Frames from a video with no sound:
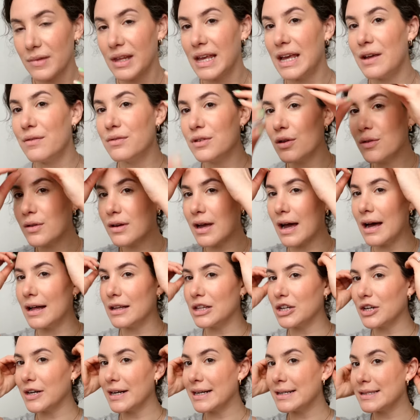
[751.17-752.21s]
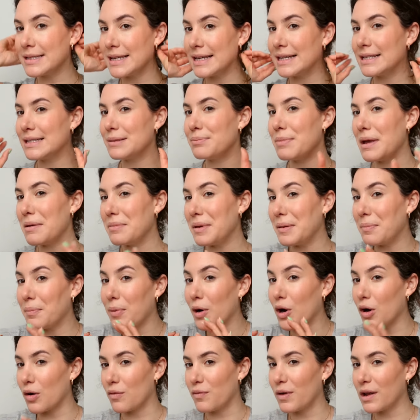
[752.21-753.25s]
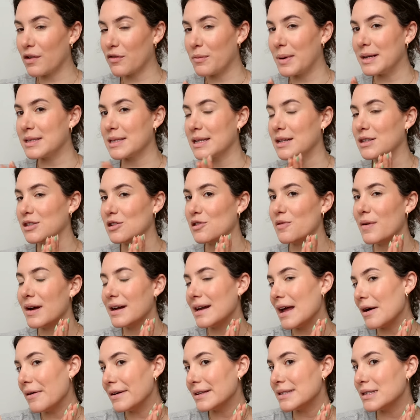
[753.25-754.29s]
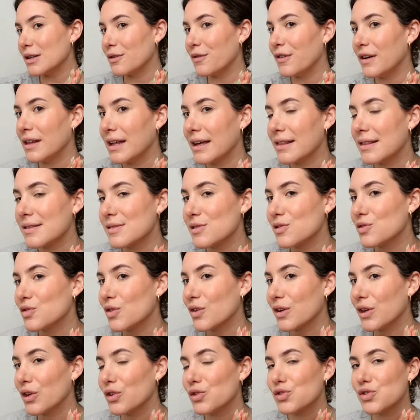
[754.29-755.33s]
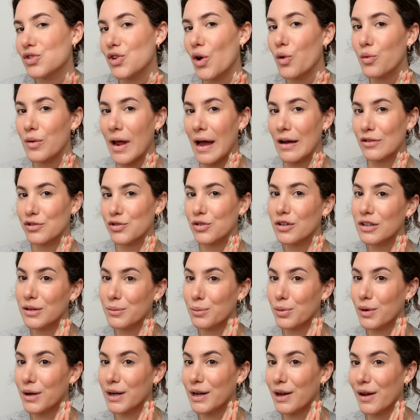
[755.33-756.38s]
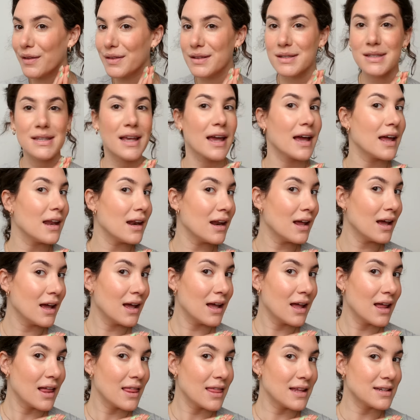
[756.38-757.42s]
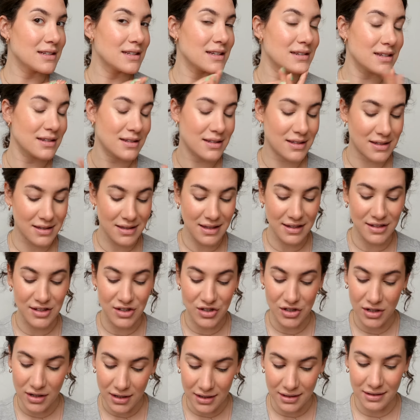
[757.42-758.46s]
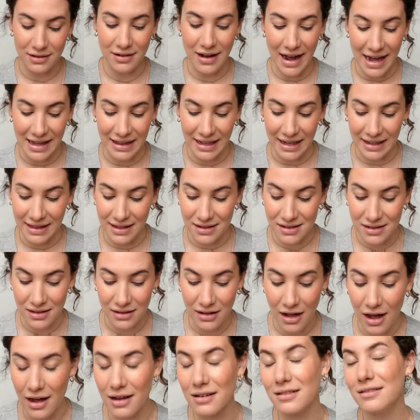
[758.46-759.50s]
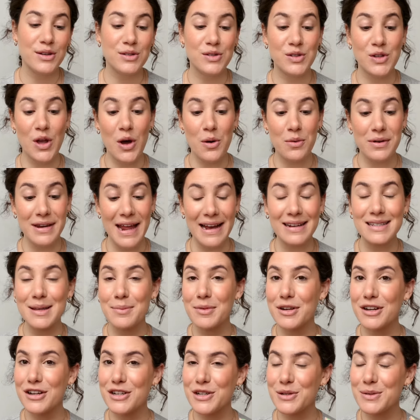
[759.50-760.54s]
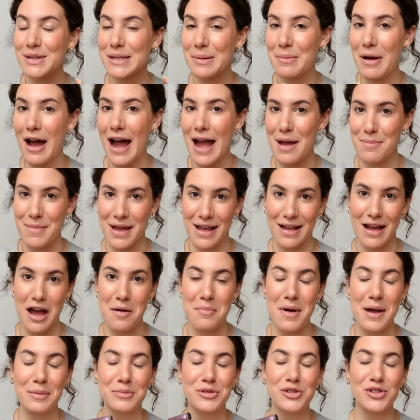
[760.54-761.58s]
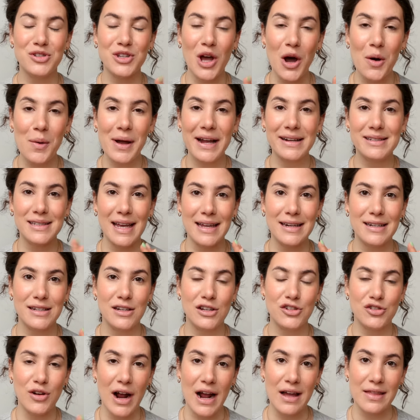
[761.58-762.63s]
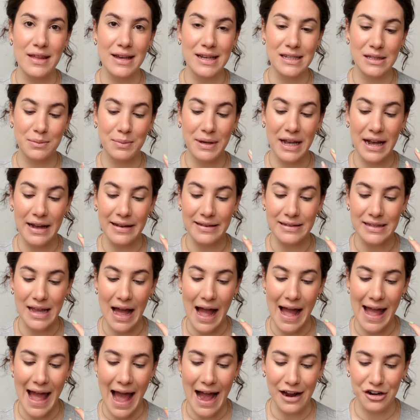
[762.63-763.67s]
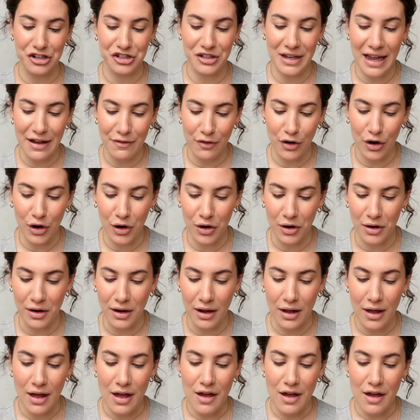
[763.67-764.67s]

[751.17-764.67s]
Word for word: Even though the color isn't maybe perfect for my skin tone right now, I still feel like this is looking so natural and pretty on the skin. This is, this is good. I like this a lot. So next I'm gonna do some eye makeup. I'm so excited to try this because I actually have heard